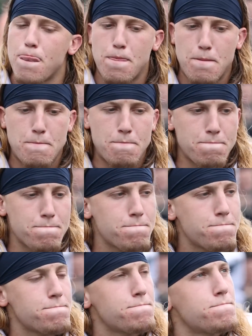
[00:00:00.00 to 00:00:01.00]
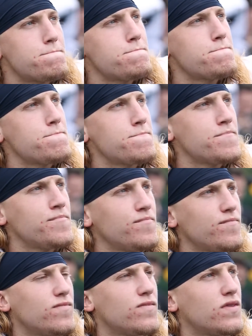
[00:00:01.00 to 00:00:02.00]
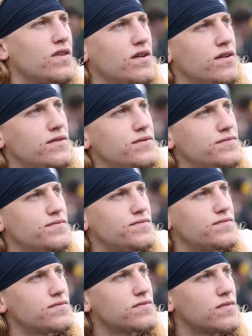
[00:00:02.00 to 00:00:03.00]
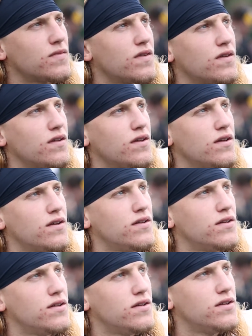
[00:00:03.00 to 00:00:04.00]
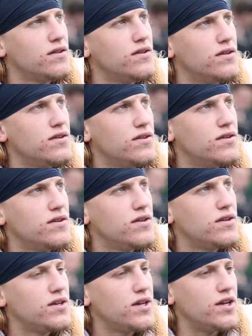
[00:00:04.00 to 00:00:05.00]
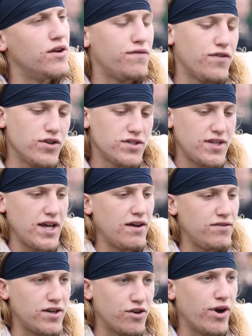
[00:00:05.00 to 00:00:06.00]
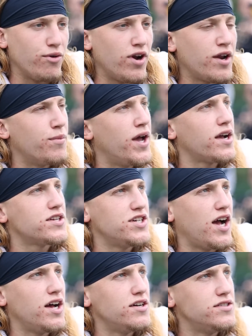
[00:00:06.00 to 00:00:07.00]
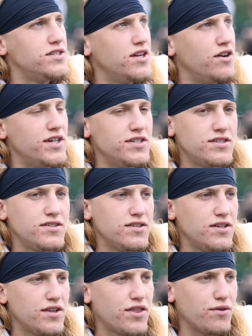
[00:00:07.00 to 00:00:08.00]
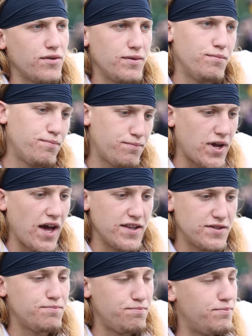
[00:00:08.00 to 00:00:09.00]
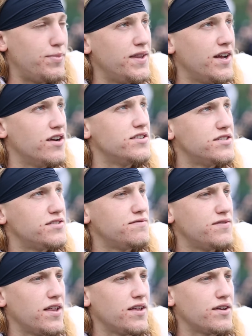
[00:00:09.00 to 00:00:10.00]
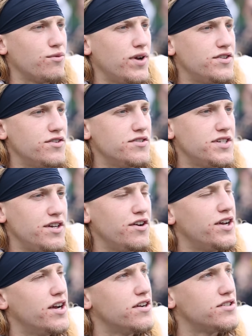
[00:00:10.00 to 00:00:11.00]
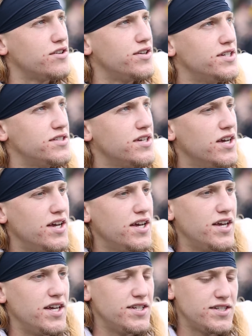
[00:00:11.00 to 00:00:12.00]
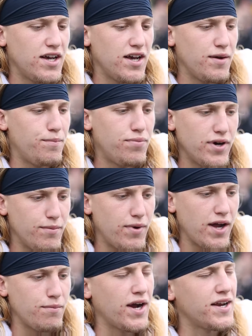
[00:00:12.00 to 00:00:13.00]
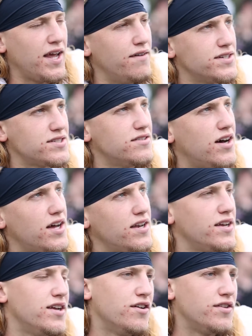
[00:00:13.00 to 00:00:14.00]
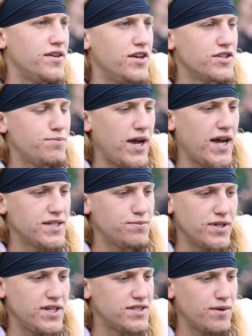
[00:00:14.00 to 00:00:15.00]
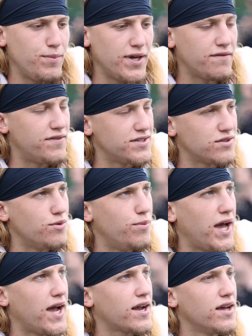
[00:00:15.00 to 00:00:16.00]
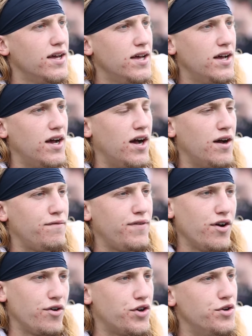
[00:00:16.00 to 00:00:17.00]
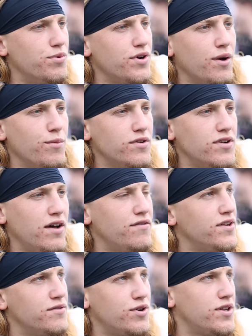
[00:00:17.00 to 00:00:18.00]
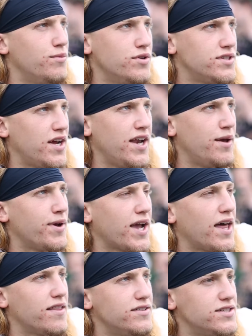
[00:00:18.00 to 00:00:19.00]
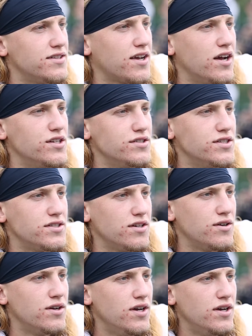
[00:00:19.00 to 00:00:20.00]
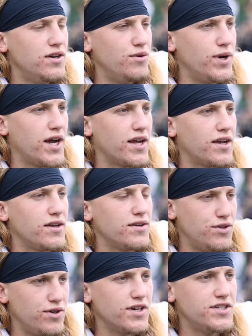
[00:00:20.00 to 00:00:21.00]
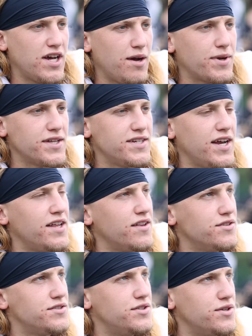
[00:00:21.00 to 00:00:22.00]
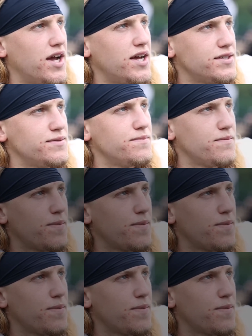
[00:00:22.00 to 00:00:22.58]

When you look at the film of their offense, what kind of sticks out as something that you guys really got to, you know, take care of? You know, first they have a great running back, Wilds. You know, he's the guy that's been there is I think redshirt senior year, so he's He's uh, played behind Mike Davis a lot, you know, in the years past, but he's a big physical back. Um, Cooper, number 11, one of the most dynamic athletes in the country. So we got to do a good job containing those two guys.